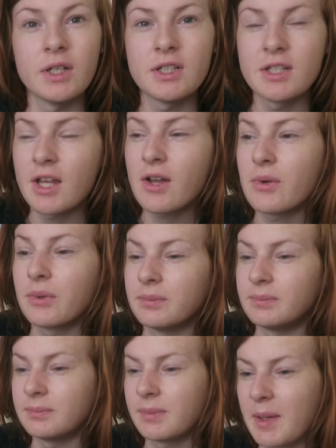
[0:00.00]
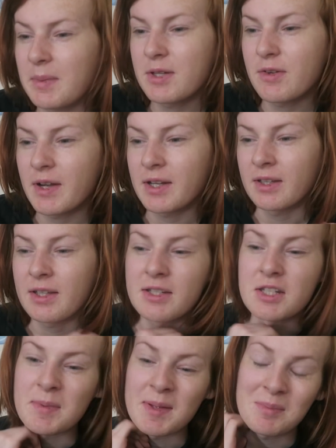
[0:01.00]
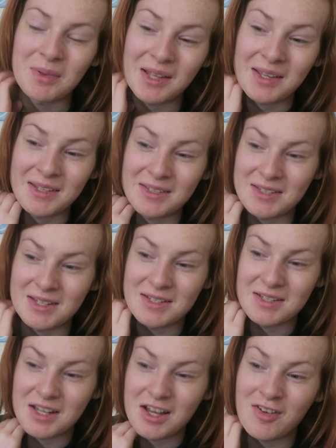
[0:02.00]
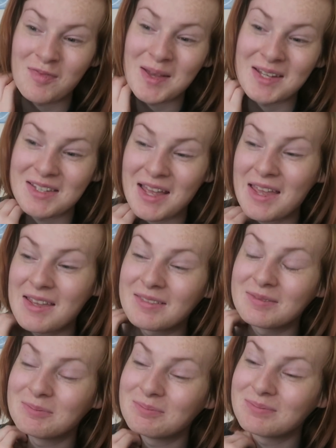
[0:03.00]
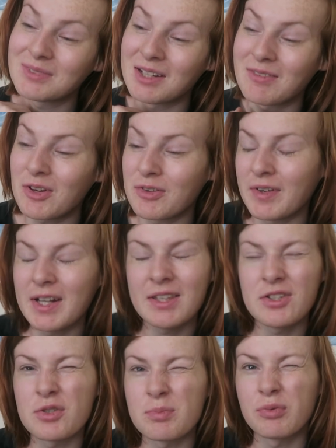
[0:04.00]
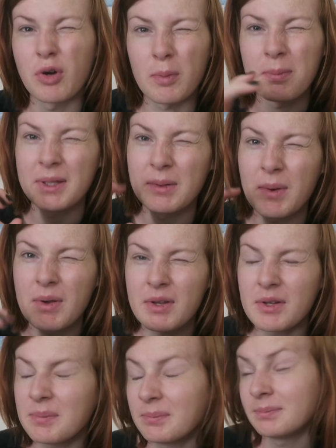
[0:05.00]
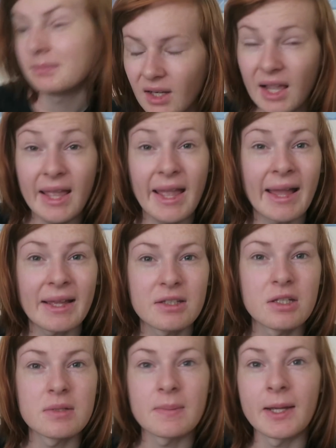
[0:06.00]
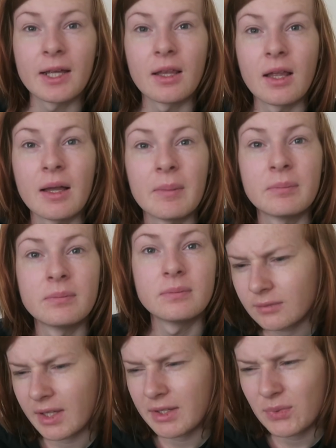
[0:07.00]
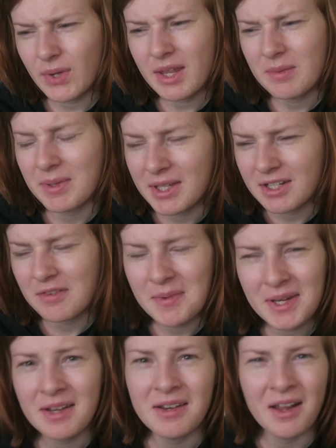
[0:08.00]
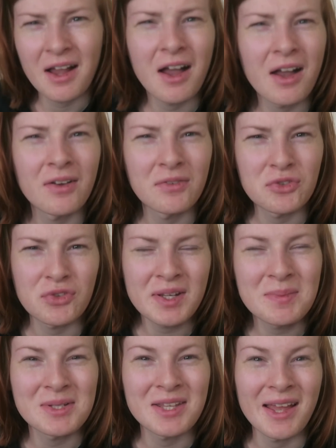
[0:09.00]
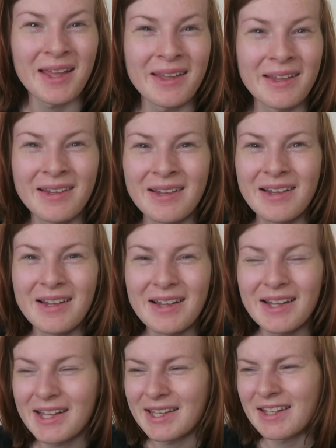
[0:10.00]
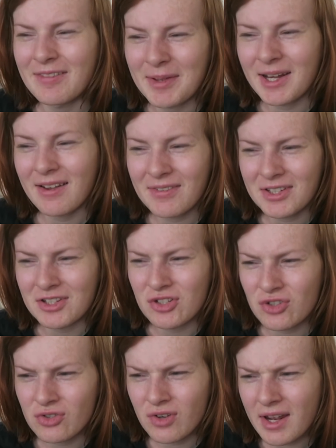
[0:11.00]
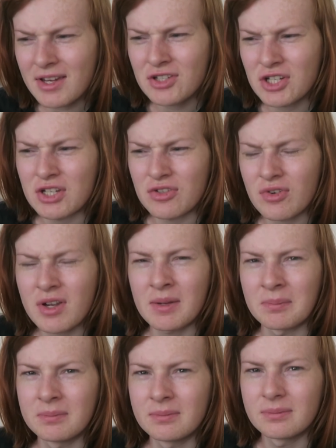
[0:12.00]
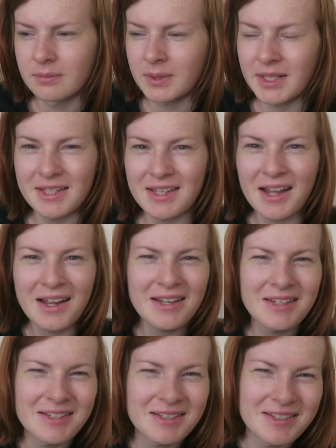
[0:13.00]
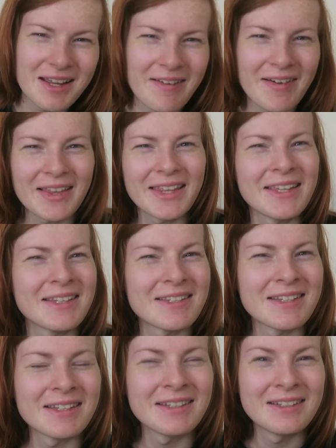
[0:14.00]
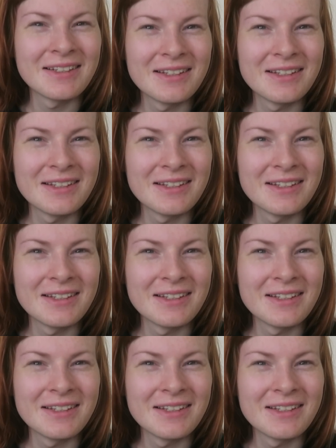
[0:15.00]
So, BBC Radio Leaders have been playing since 8:30, and I've only really just properly woken up. It acts as my alarm. It's weird because I've been in a half dream state, and I've been having the strangest dream, but it tied directly into